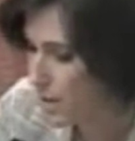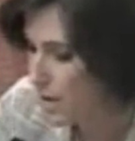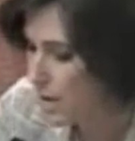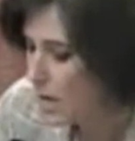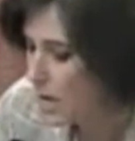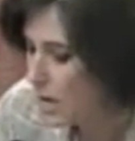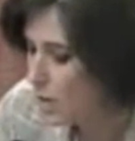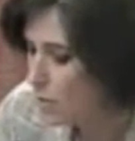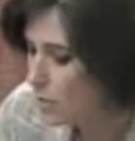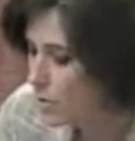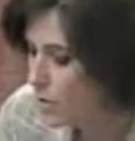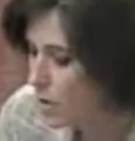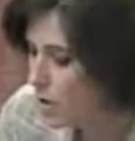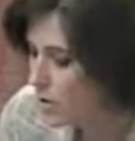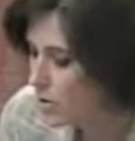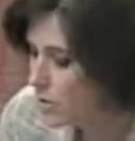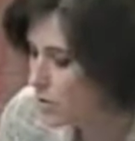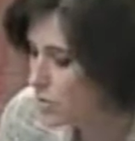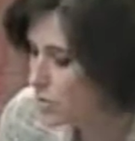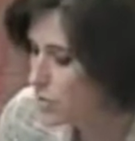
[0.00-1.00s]
It would
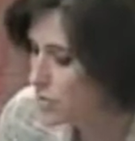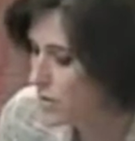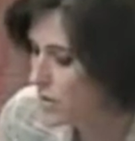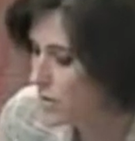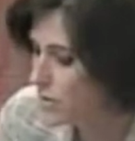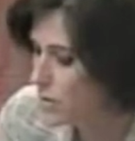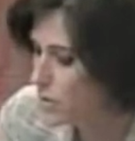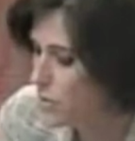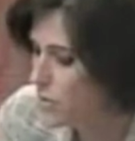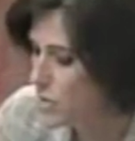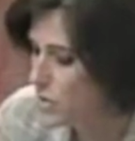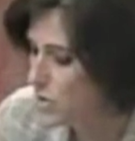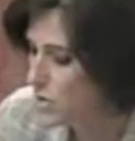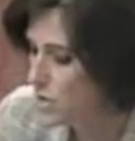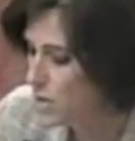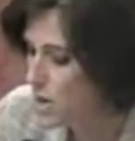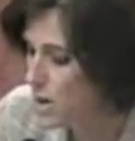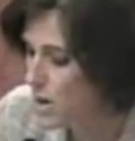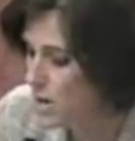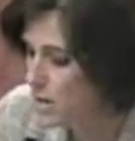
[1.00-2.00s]
also direct the courts
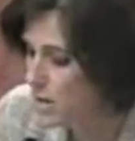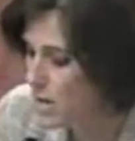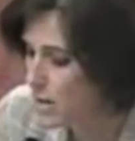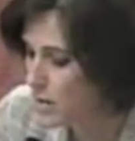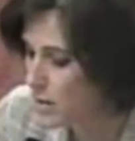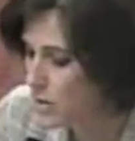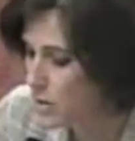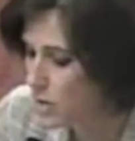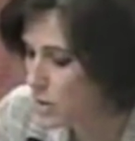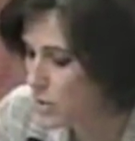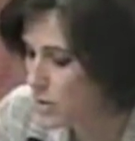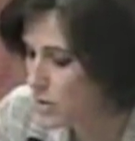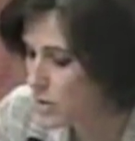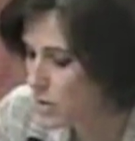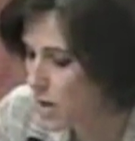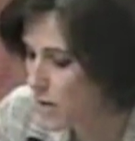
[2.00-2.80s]
to contact the U.S.